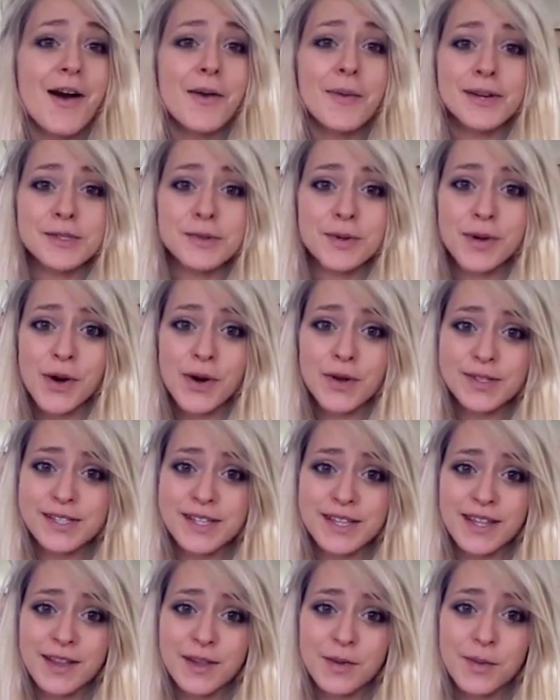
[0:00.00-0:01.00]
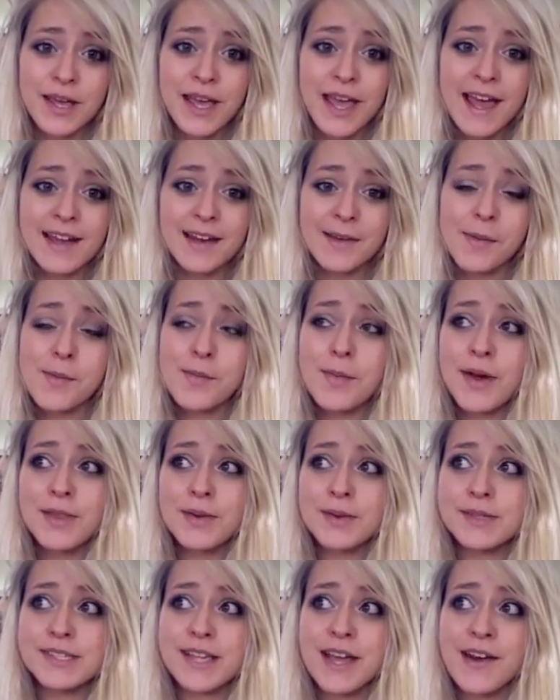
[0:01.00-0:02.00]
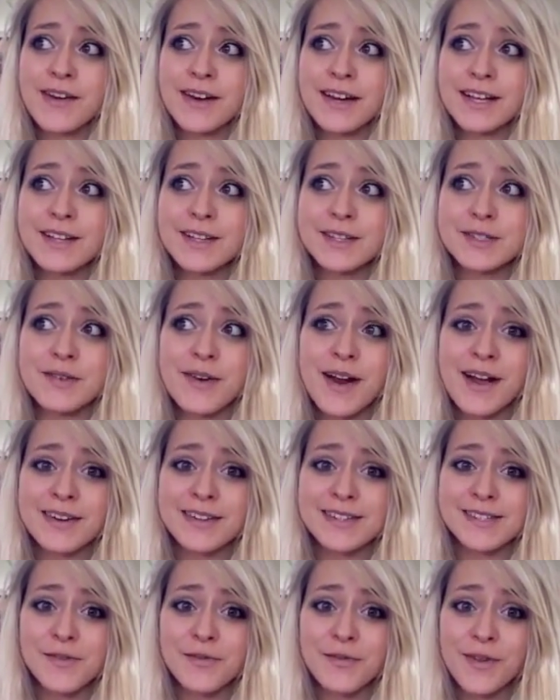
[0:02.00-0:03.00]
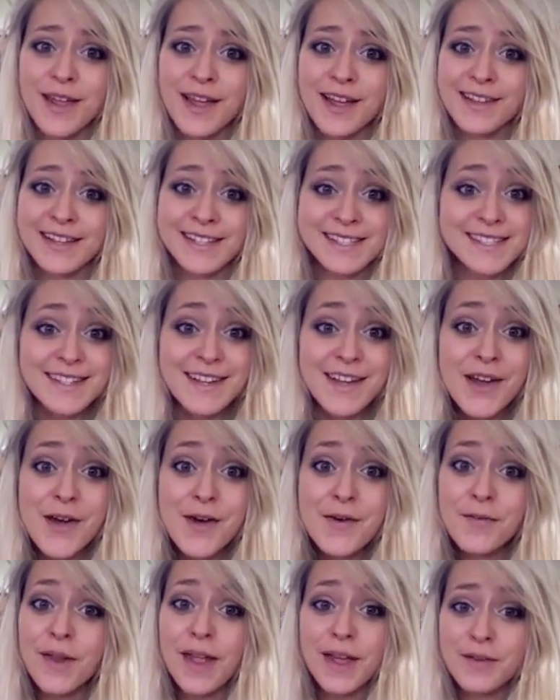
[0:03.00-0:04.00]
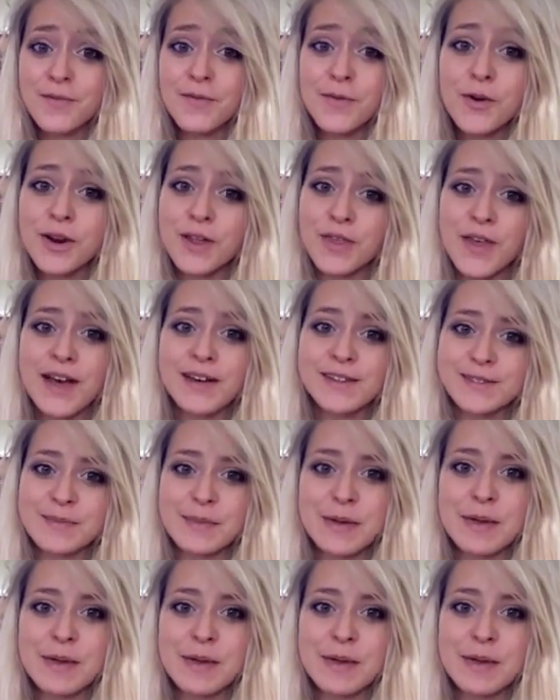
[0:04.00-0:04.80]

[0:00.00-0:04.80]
I went to a concert the other weekend and my brother was there, and he looked around and said, Fleur, there's like 40,000